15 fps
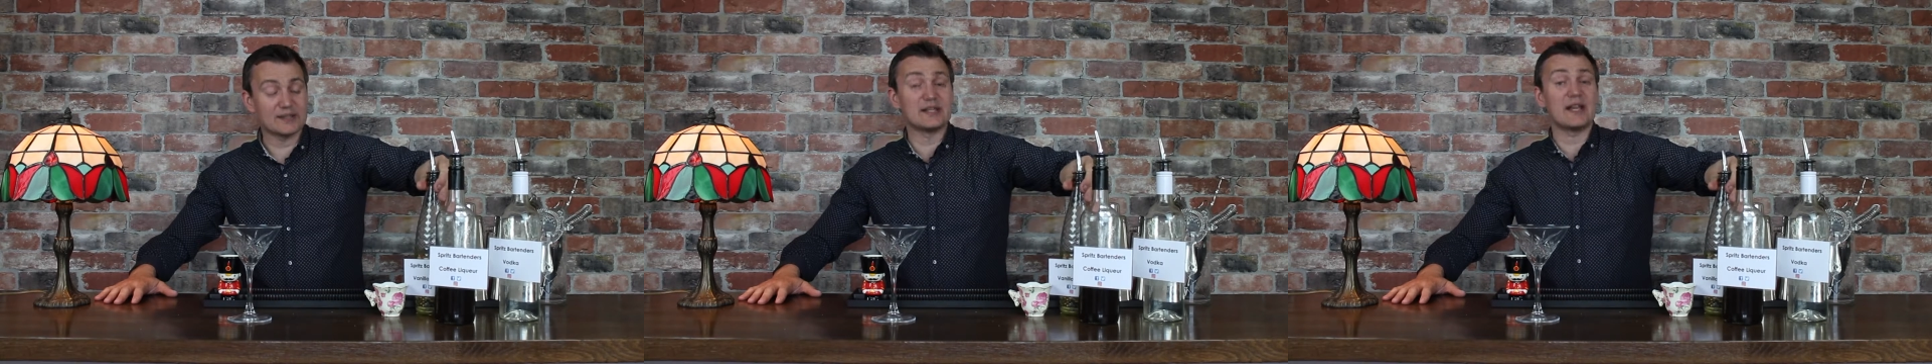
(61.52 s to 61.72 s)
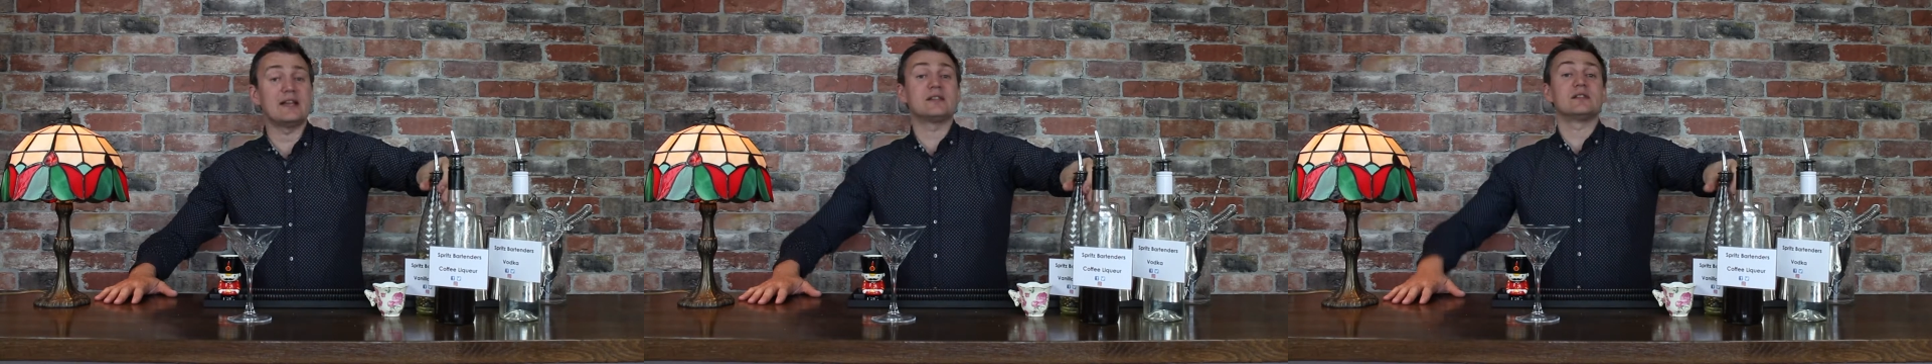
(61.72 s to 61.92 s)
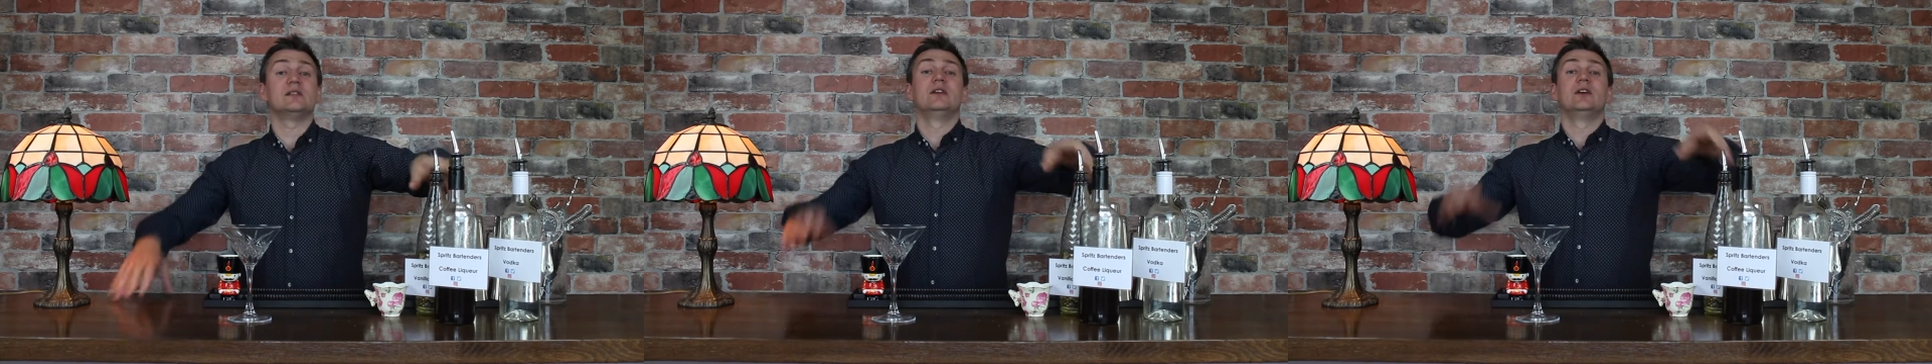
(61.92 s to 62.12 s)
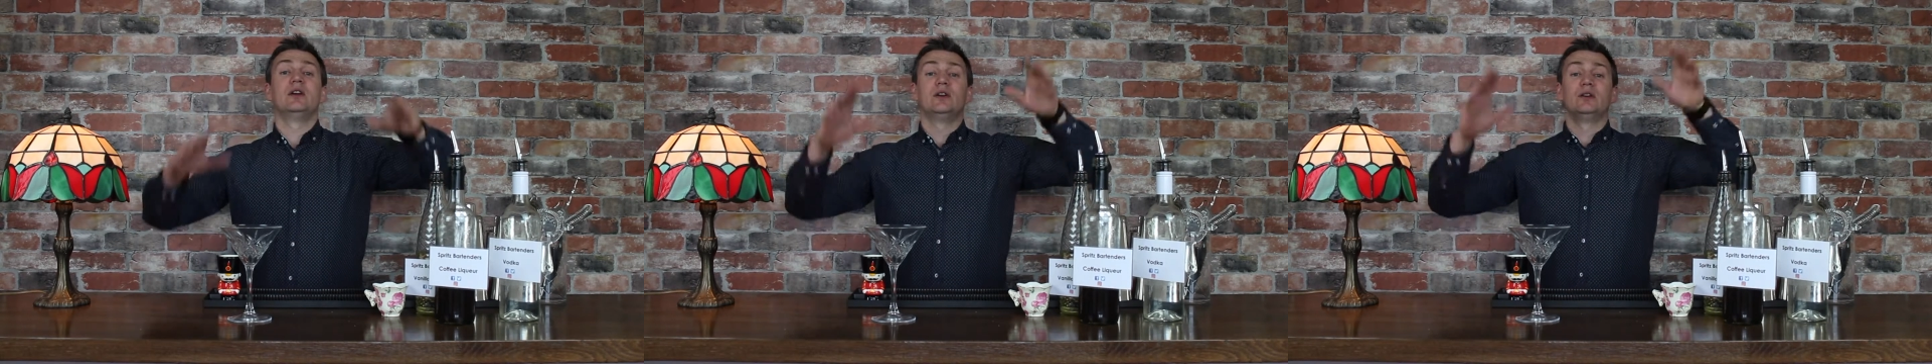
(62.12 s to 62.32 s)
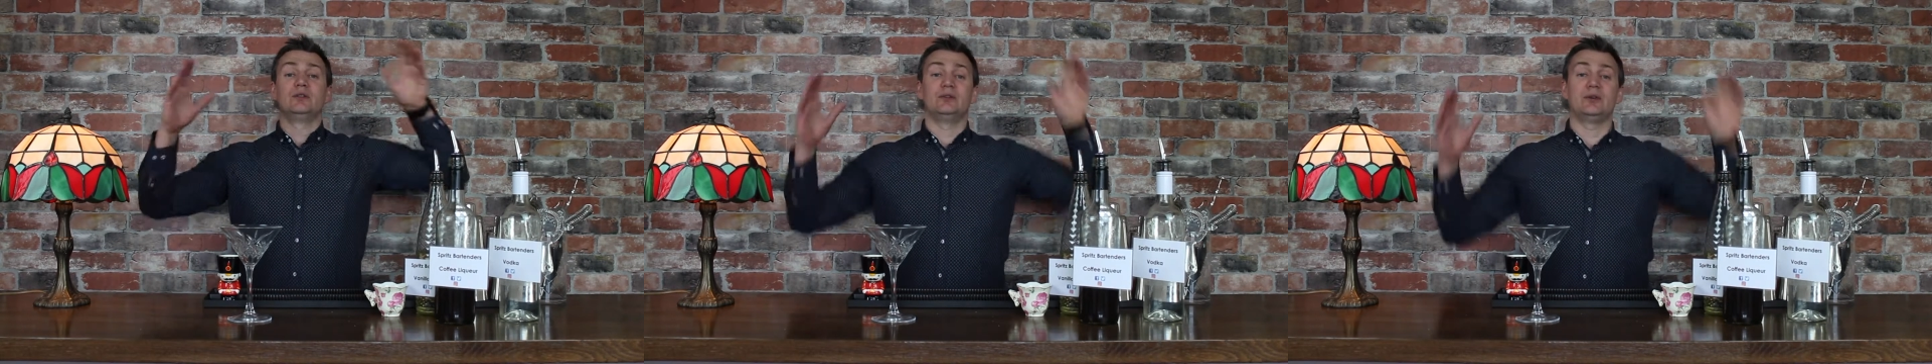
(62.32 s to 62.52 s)
I said,
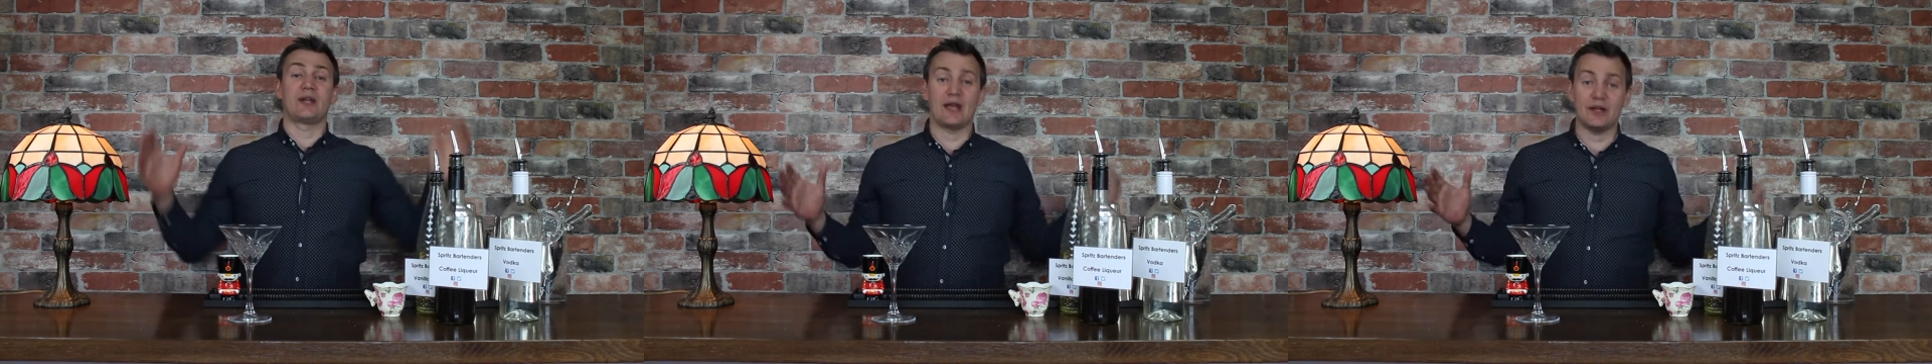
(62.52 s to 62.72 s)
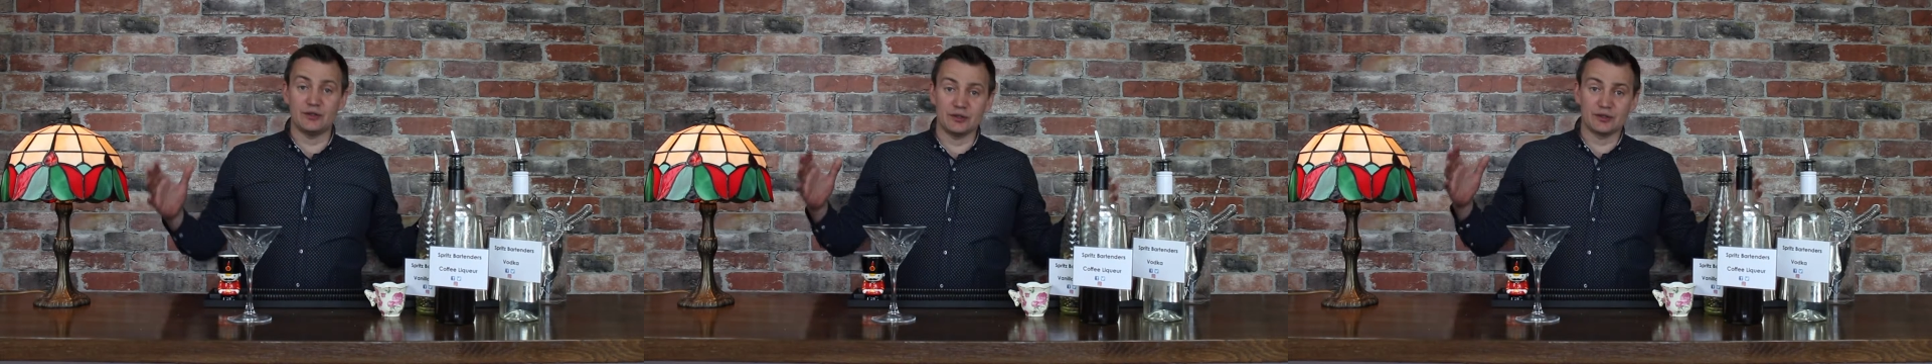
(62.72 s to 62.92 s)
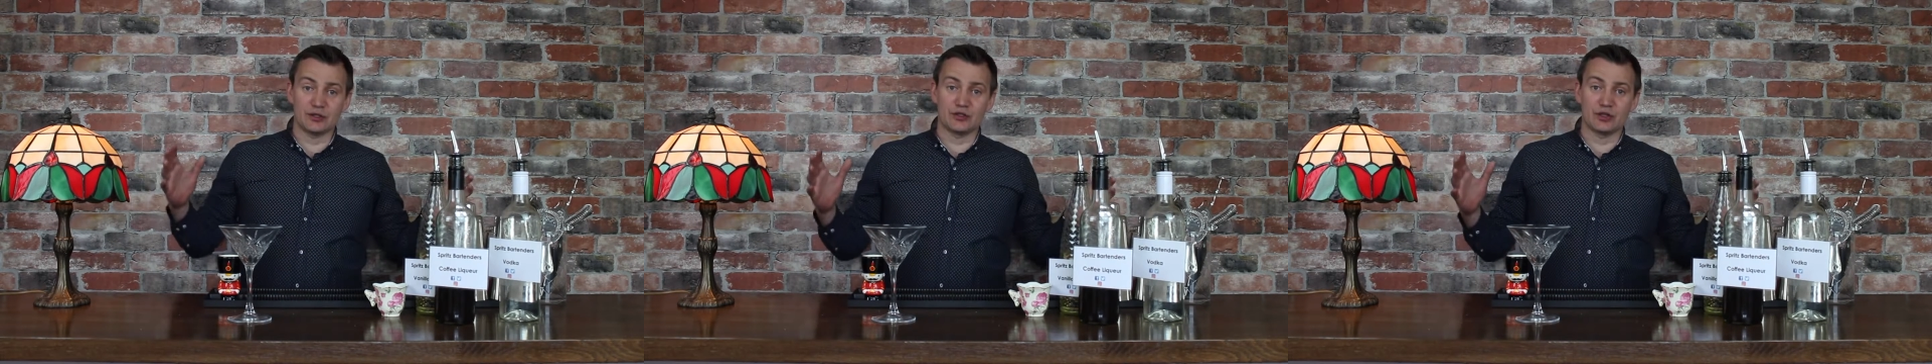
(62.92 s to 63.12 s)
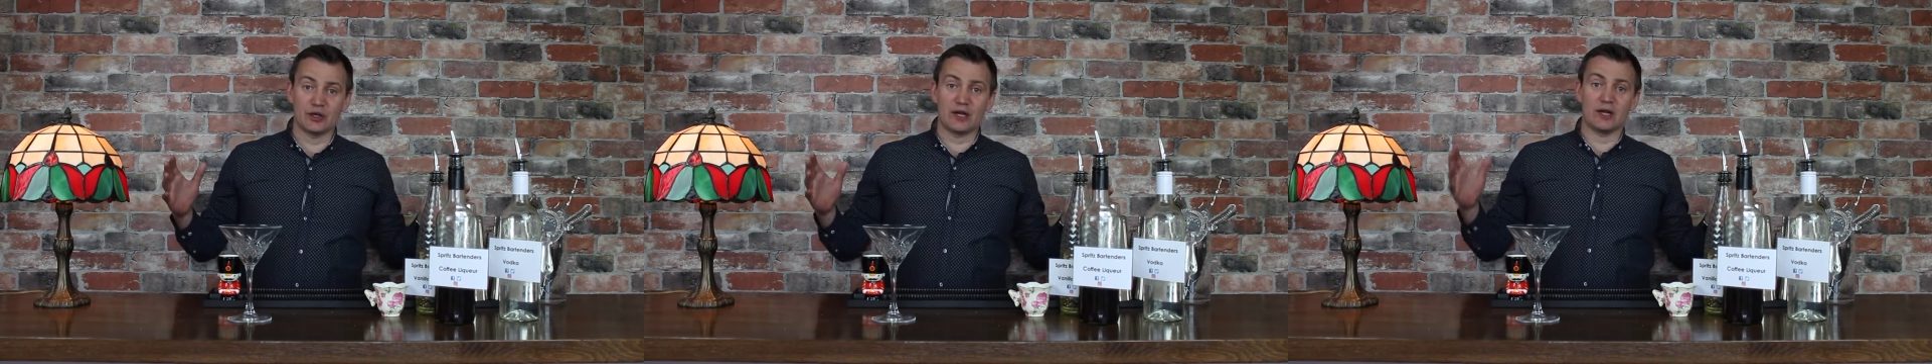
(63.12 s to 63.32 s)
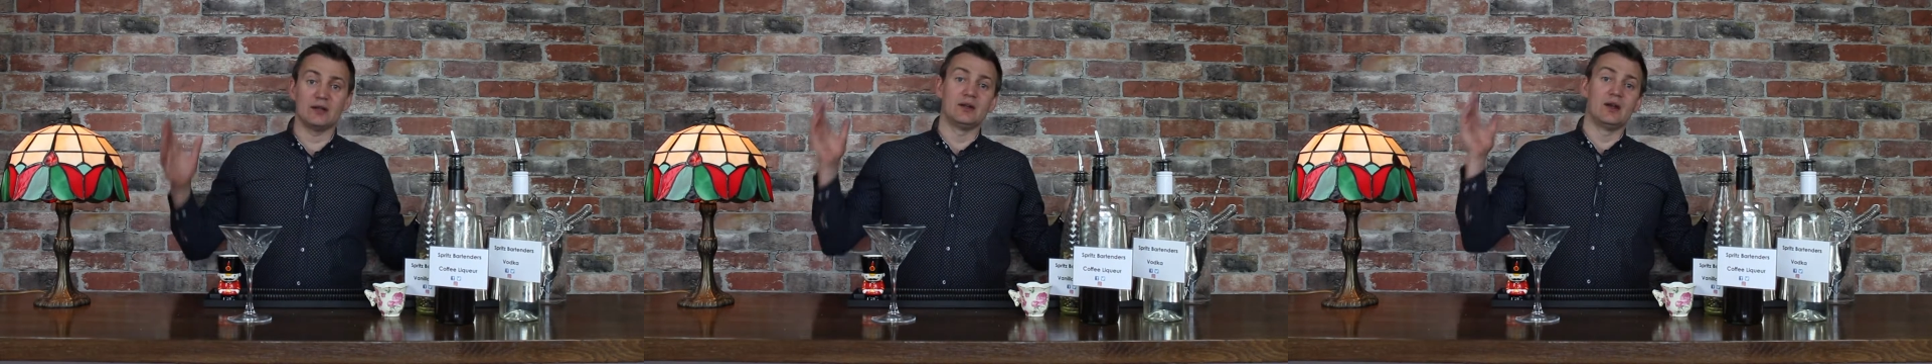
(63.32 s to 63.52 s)
you can use the
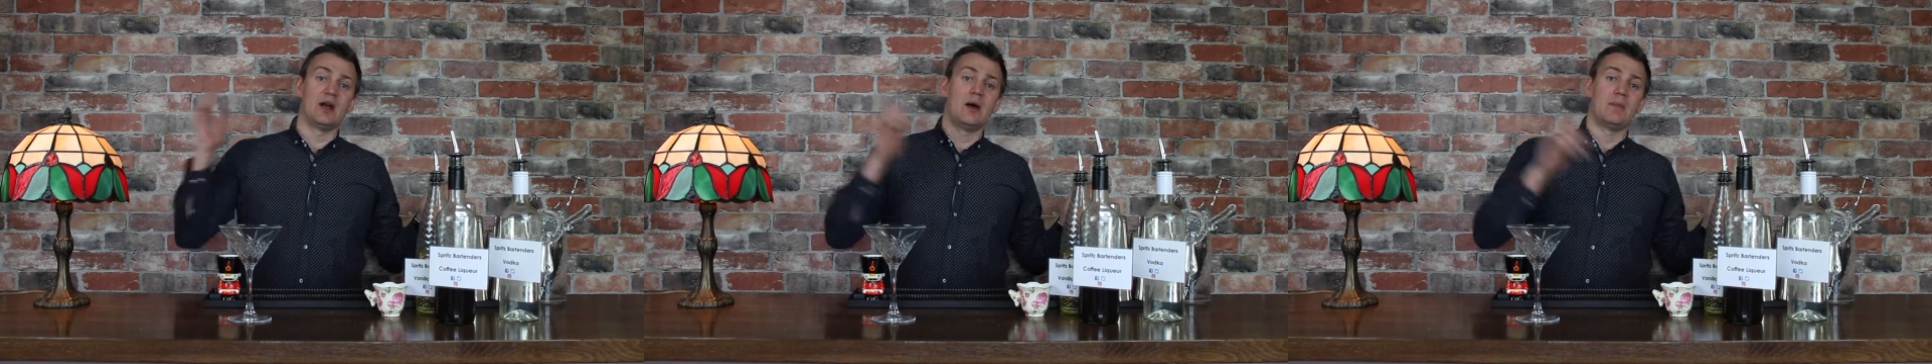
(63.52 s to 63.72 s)
sugar,